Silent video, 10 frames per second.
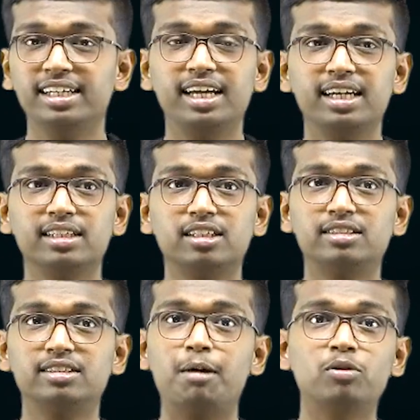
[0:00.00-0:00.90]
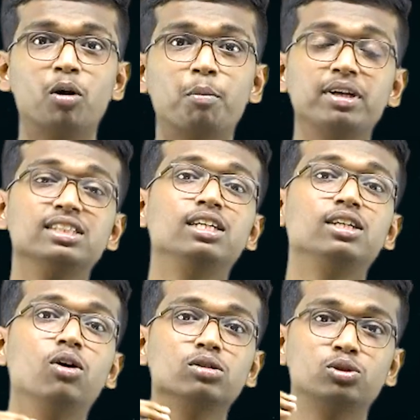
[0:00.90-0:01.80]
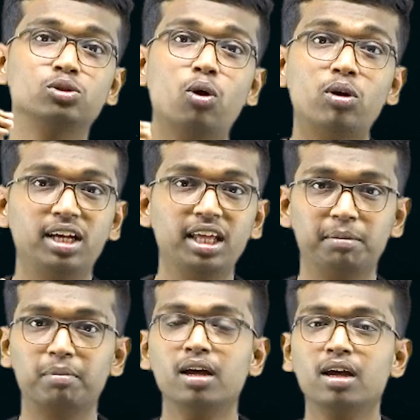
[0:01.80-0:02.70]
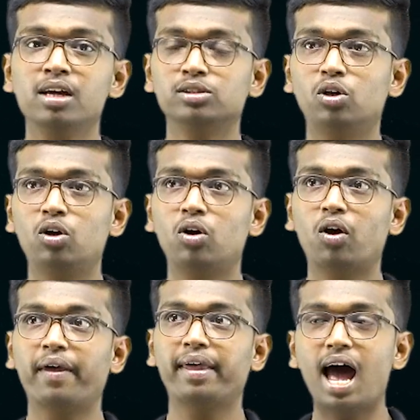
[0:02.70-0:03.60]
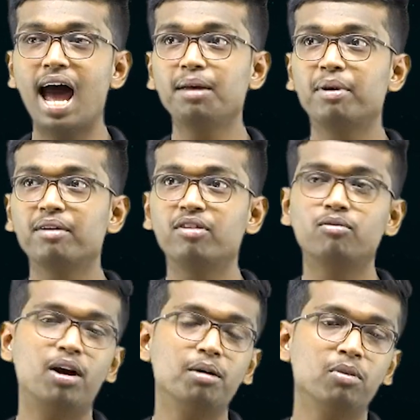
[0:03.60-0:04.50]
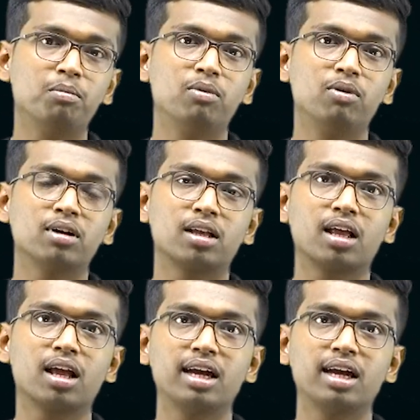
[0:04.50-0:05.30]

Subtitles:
Like some topics, it goes so deep. So I preferred one more book.